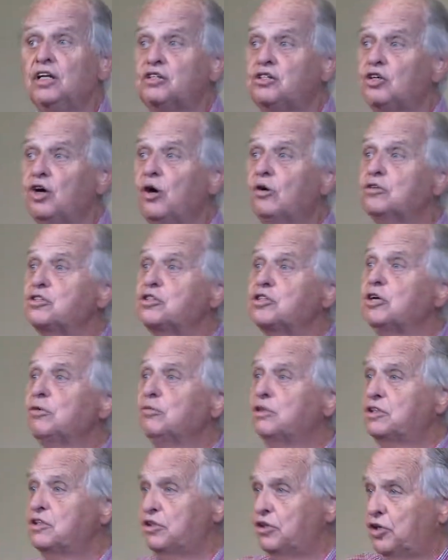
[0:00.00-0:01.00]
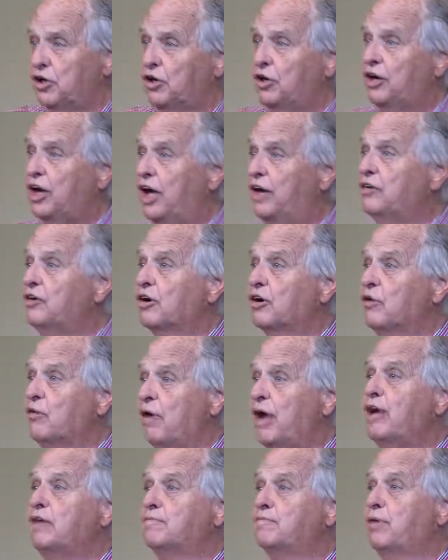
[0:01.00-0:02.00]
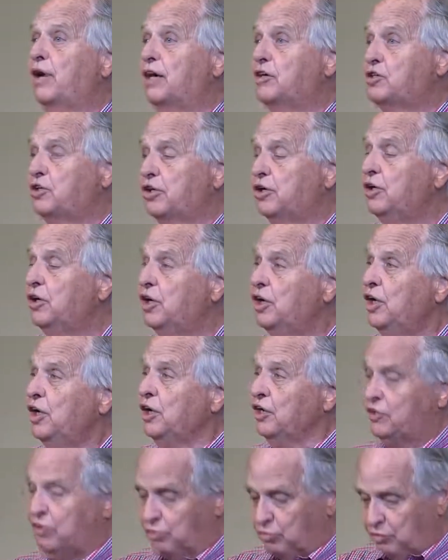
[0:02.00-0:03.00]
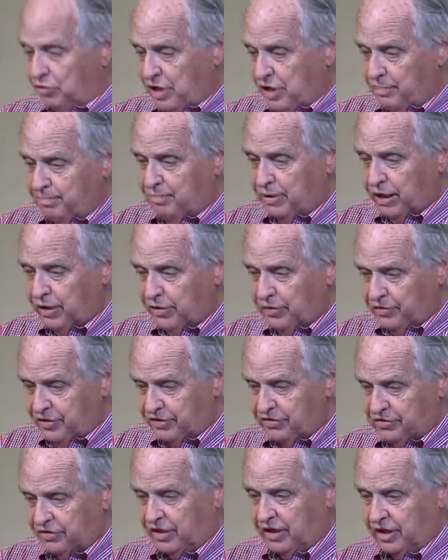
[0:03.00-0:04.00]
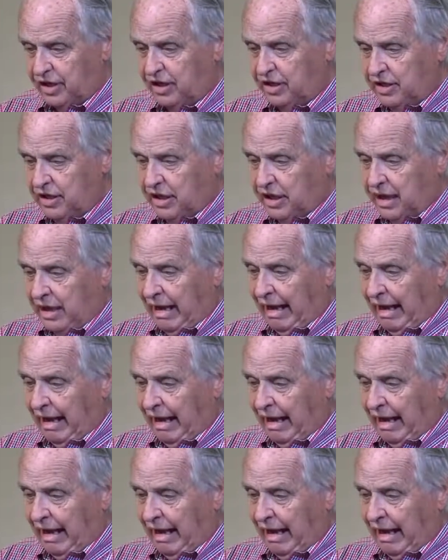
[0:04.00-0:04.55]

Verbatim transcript: chose to return under great pressure to rebuild the city